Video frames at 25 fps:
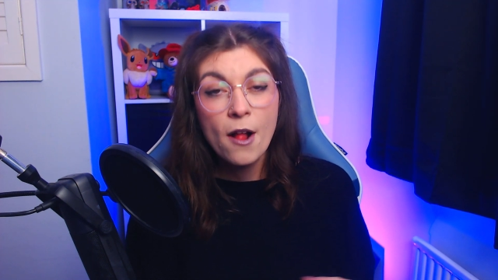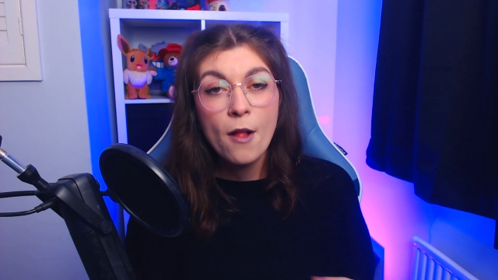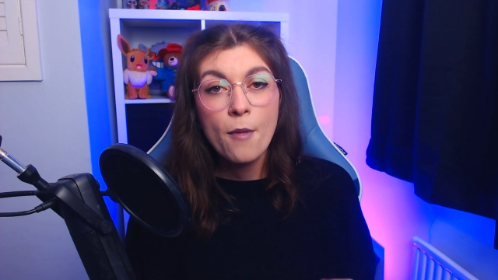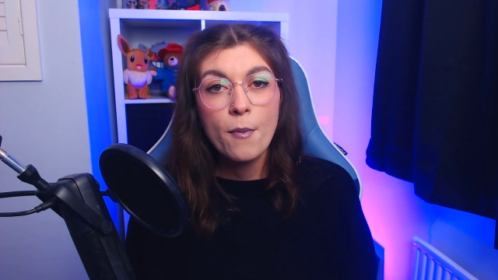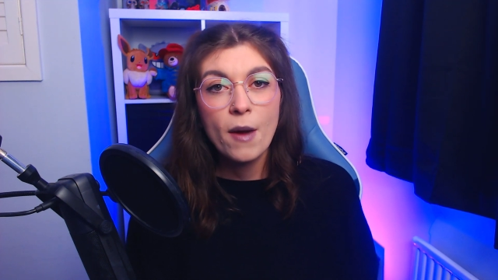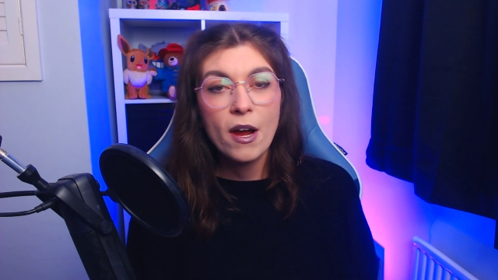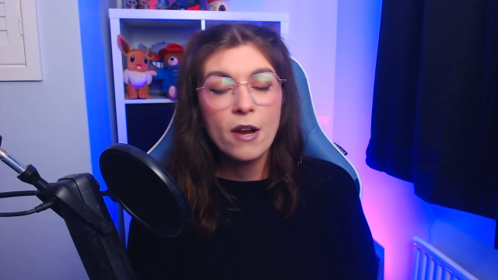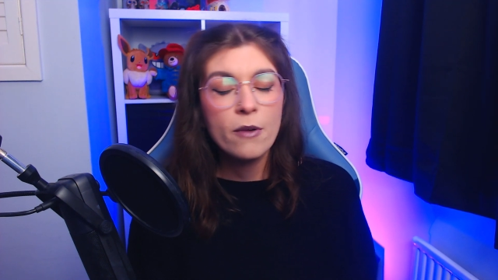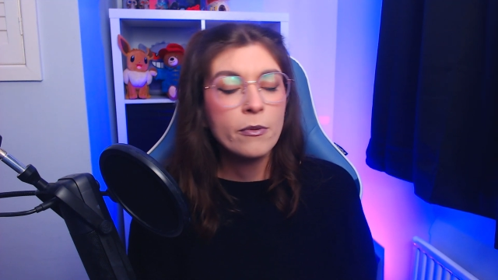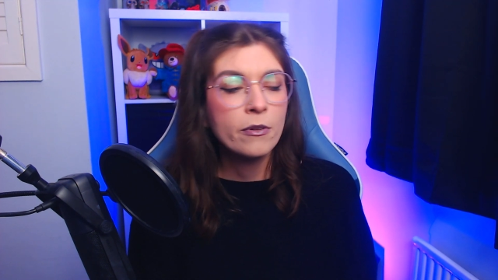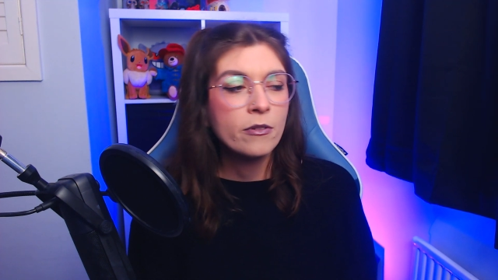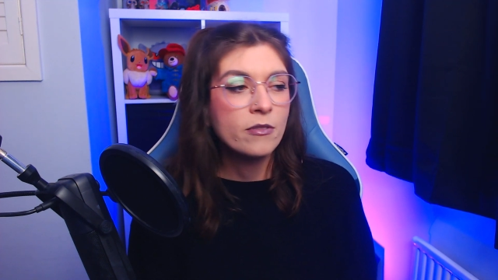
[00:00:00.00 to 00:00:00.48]

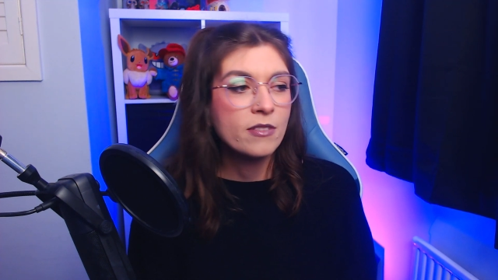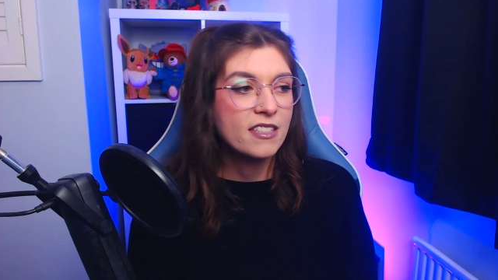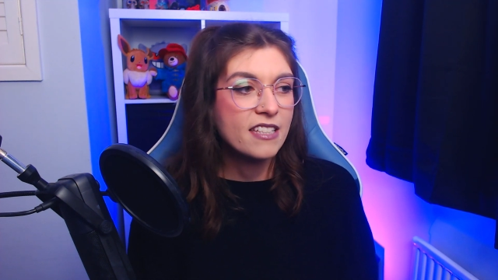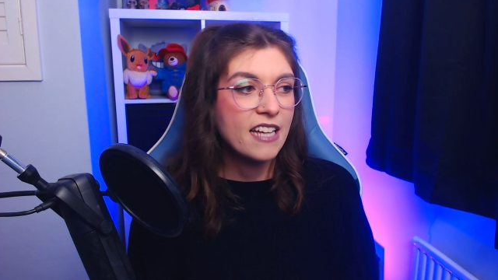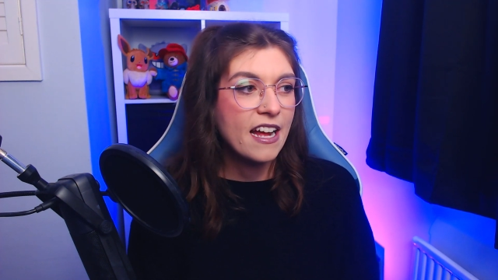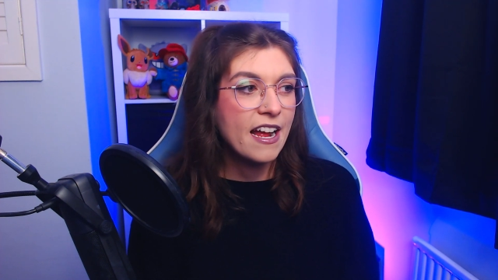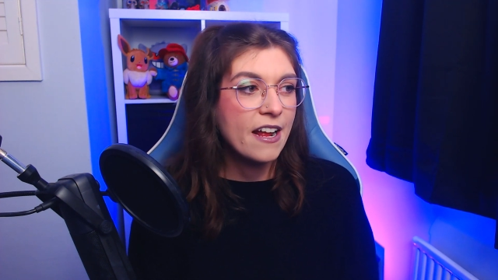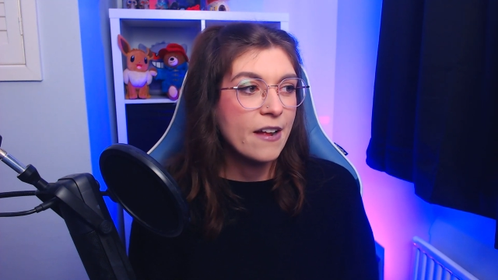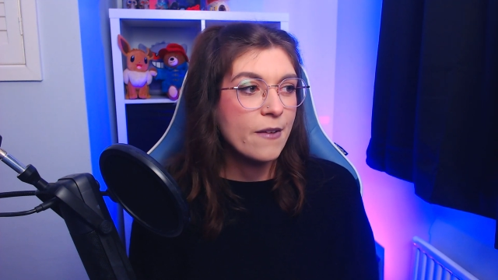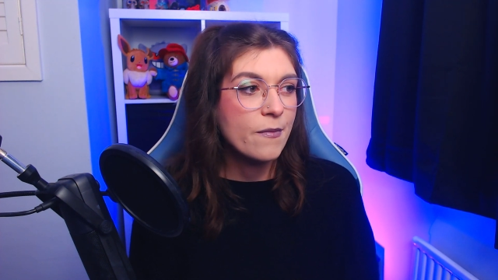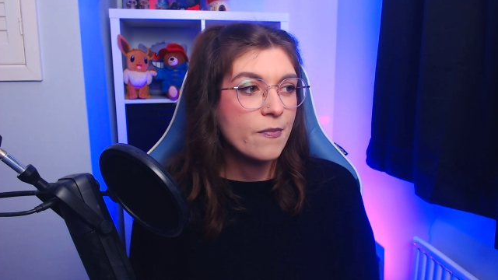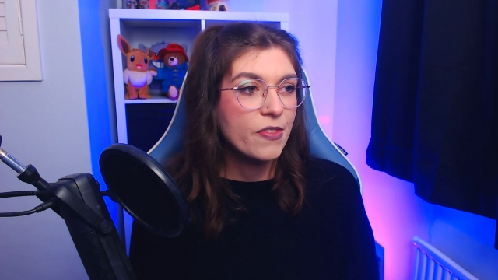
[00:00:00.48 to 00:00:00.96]
But I will
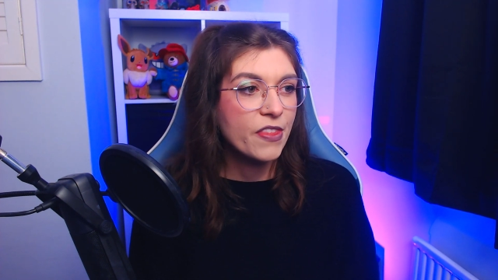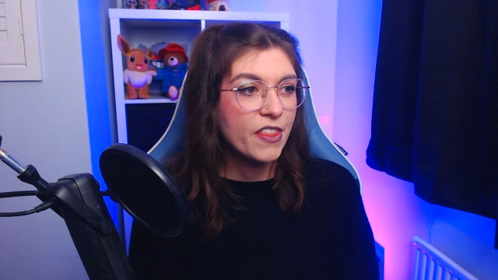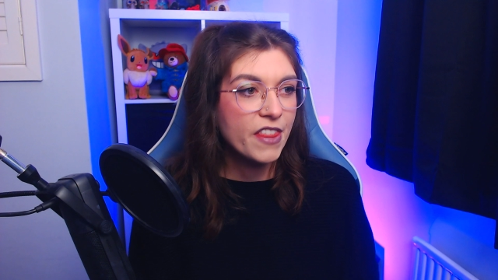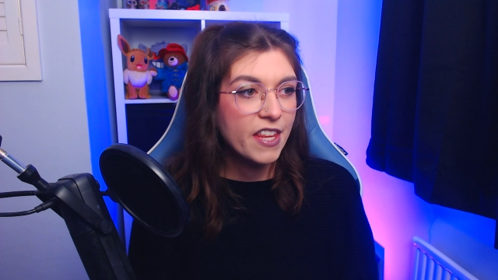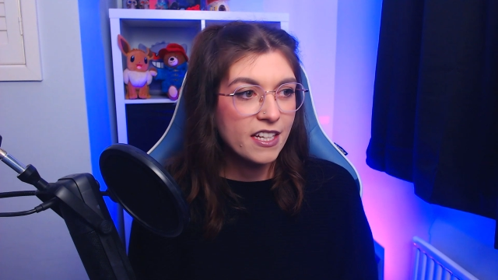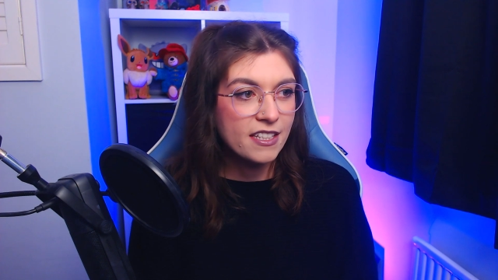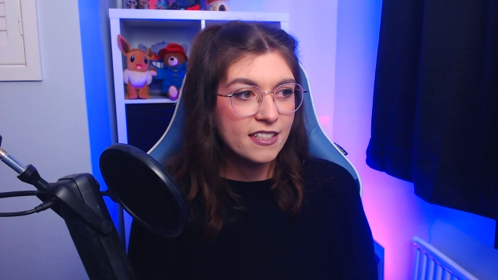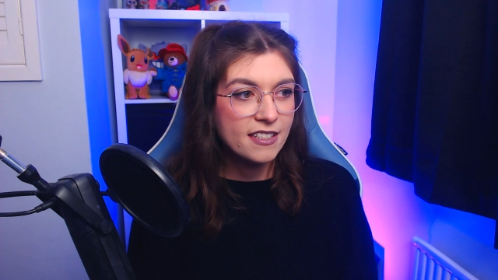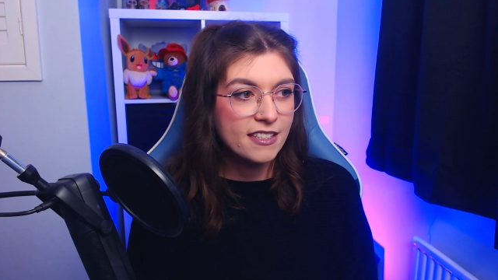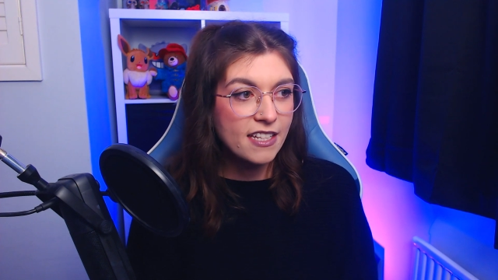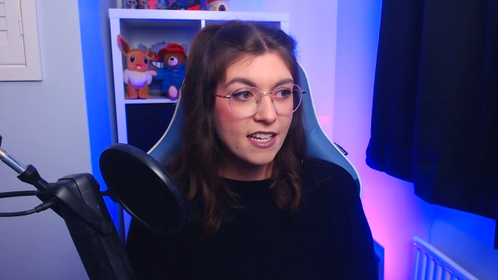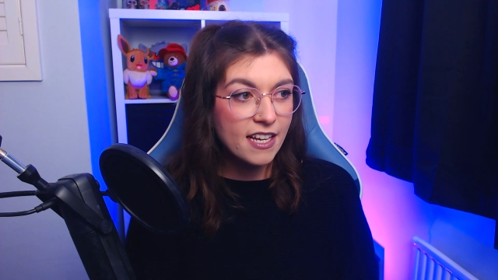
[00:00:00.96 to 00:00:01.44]
say,
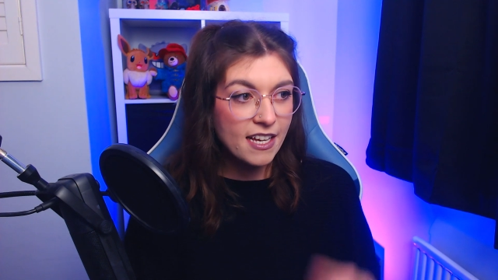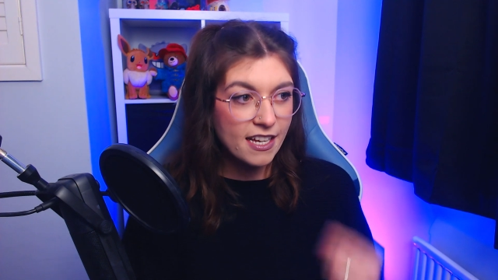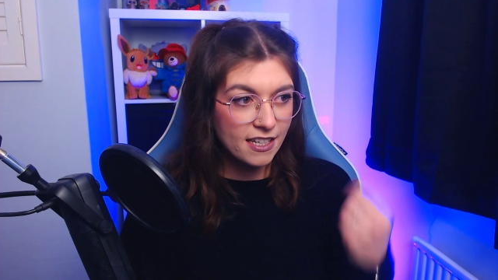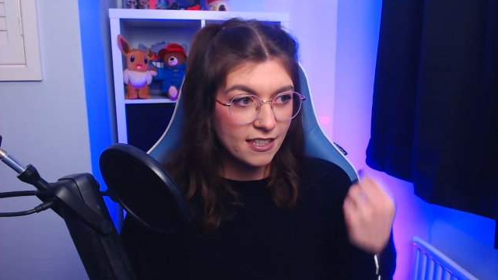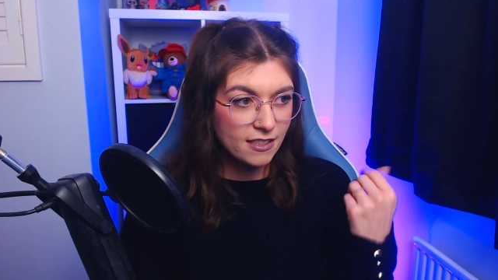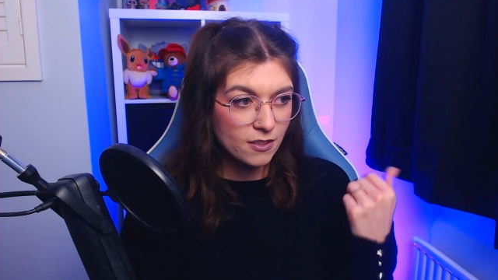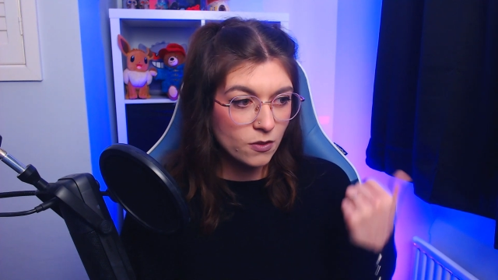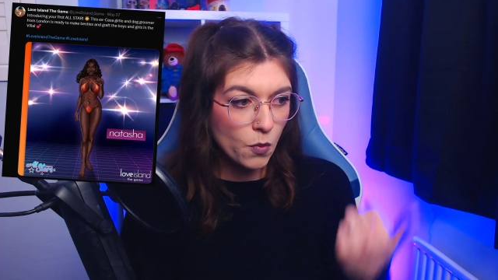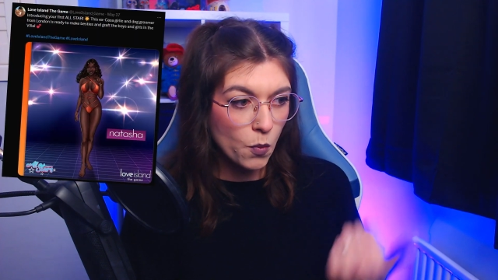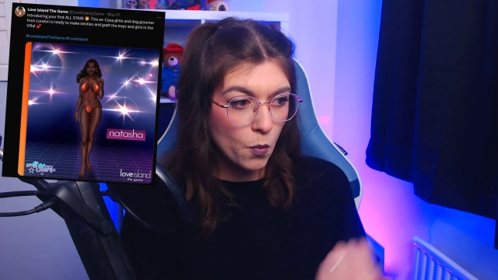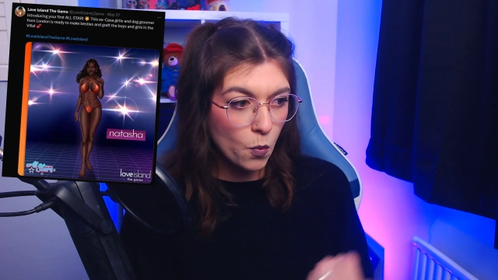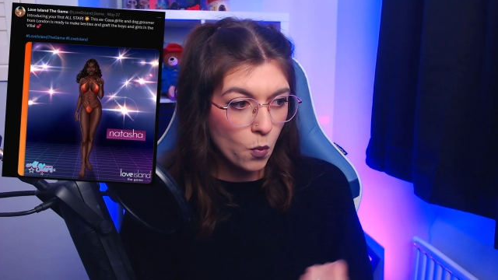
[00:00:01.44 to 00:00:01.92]
this
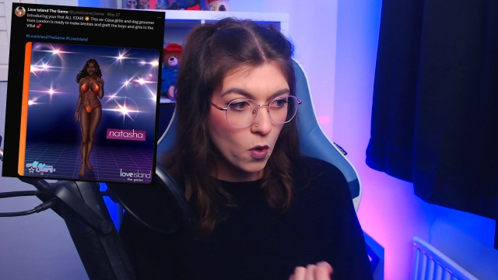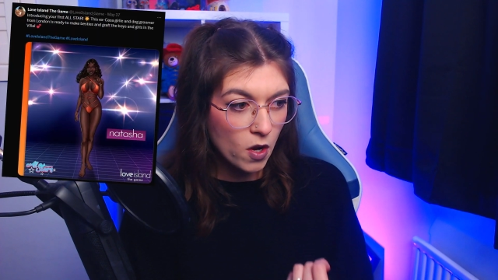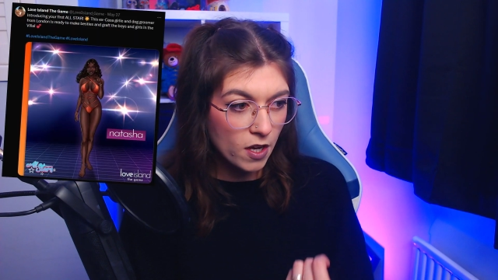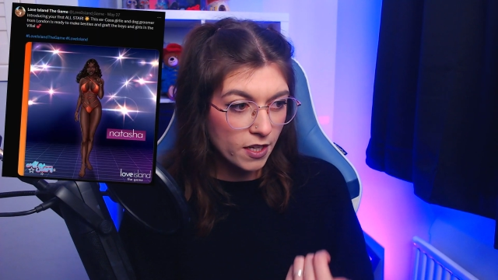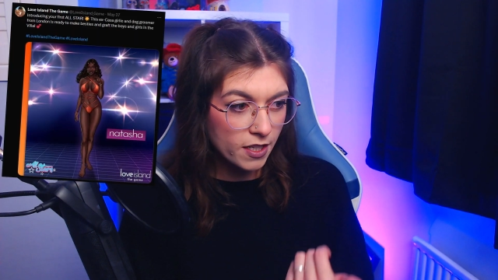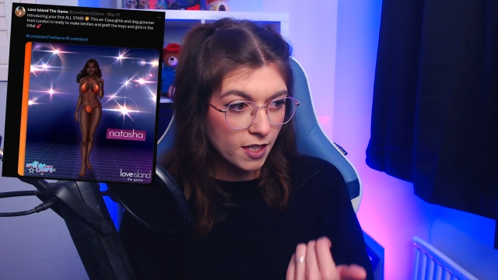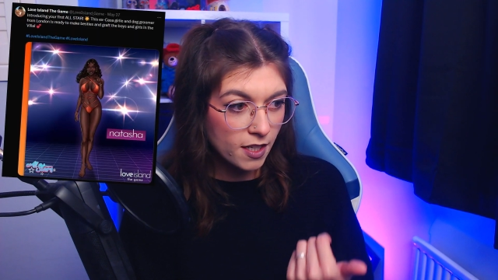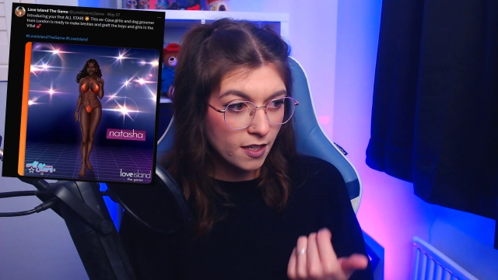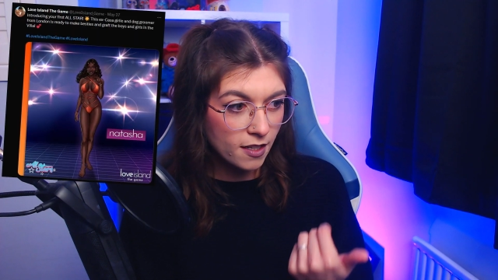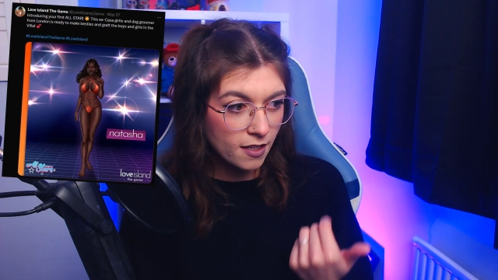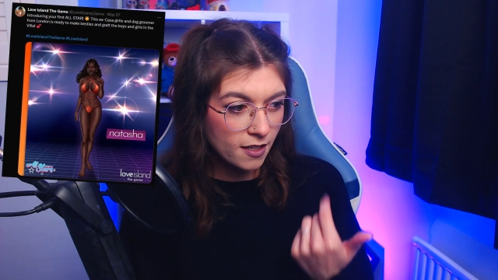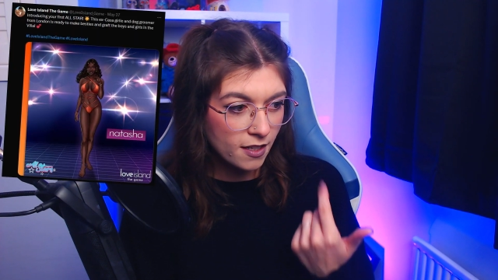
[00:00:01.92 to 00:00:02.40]
is
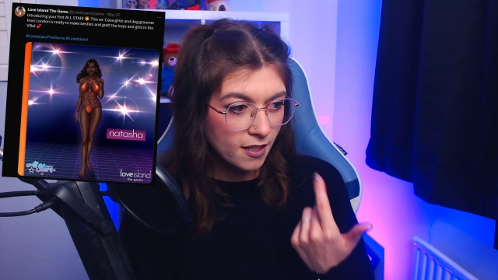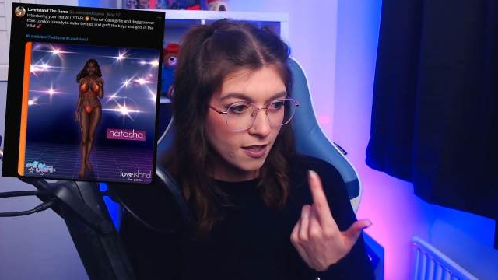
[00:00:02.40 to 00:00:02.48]
1,